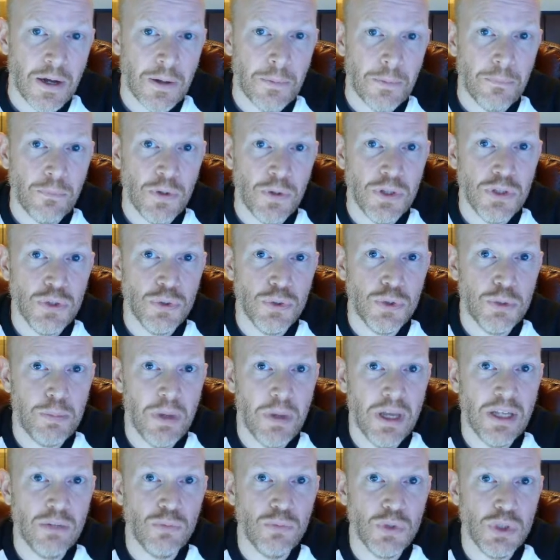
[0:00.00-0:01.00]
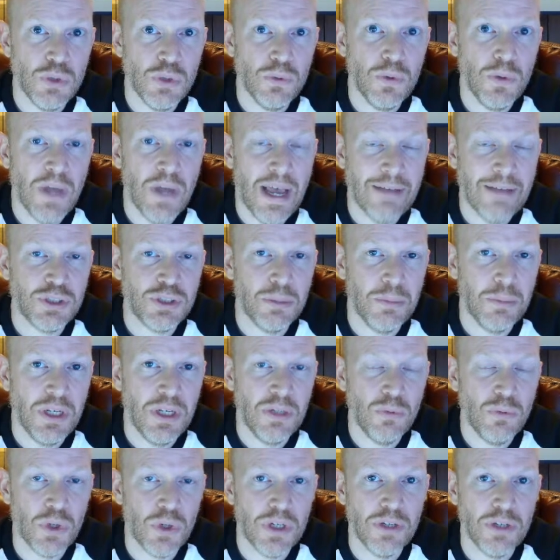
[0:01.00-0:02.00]
When you have somebody
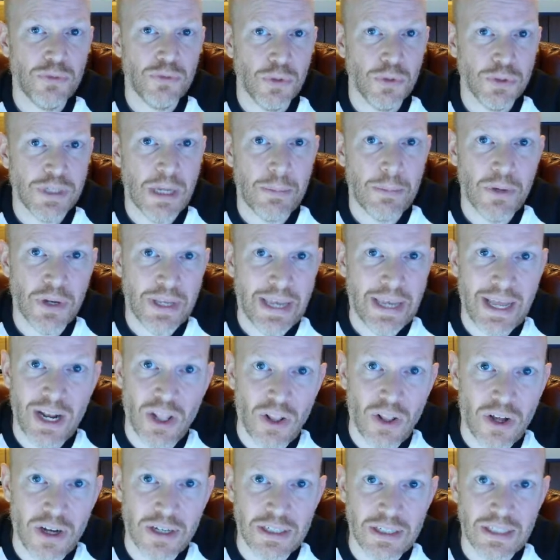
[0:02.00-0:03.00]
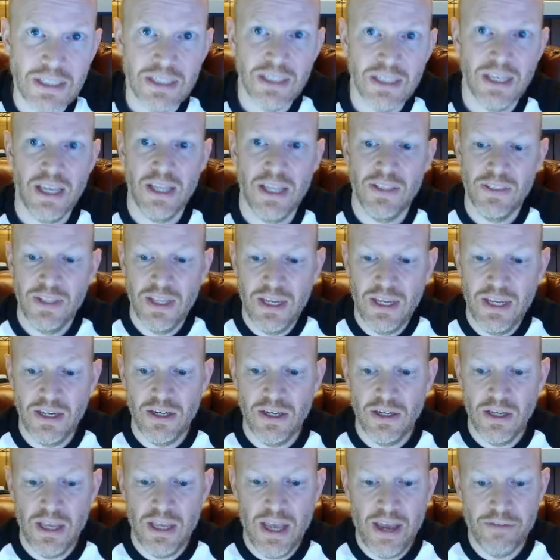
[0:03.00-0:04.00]
working full-time on cataloging and
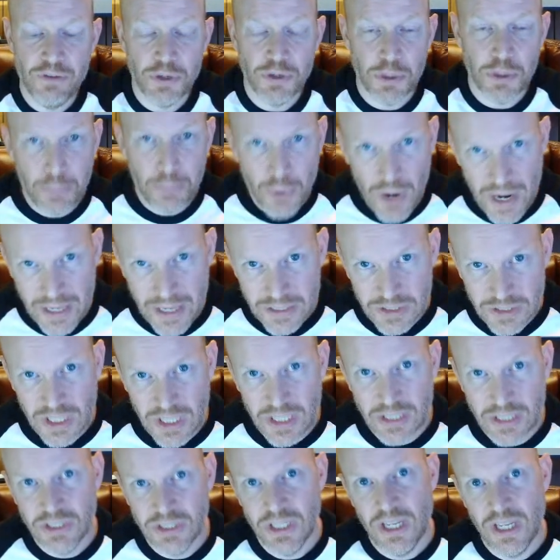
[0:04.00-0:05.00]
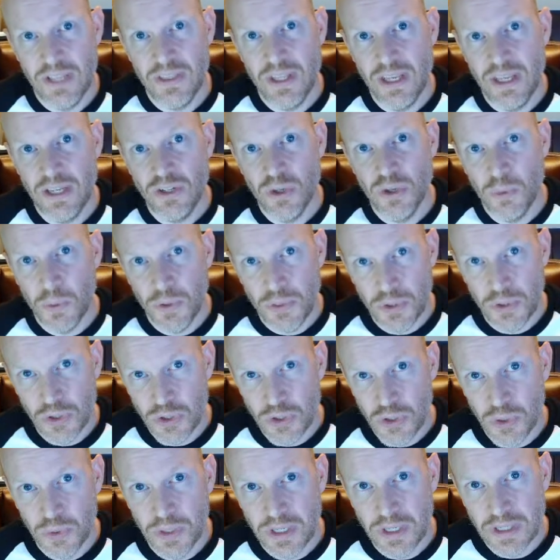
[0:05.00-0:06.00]
they have a good process and they know what they're
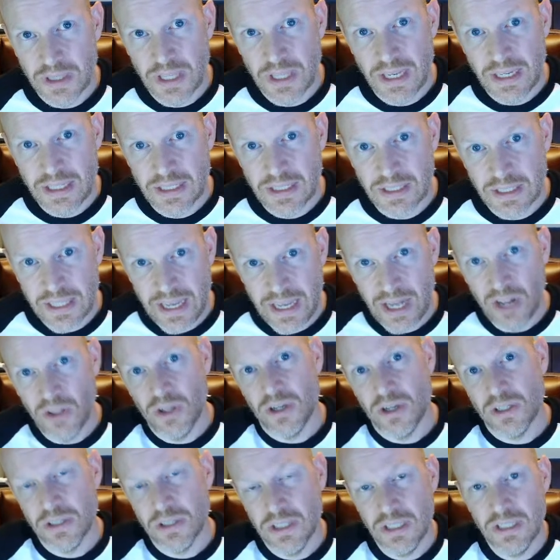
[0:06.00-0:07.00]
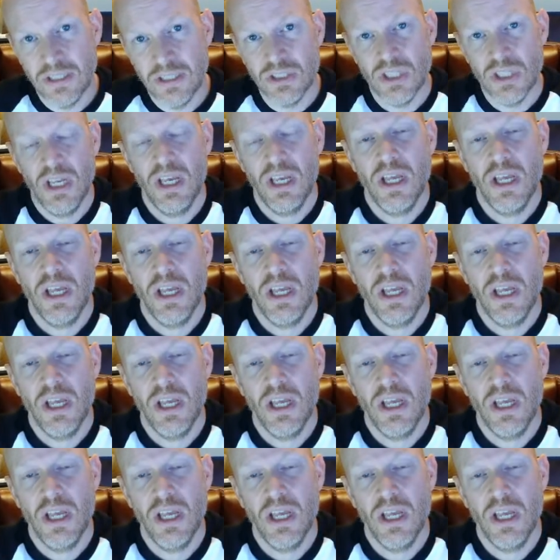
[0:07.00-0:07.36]
doing, they can catalog things.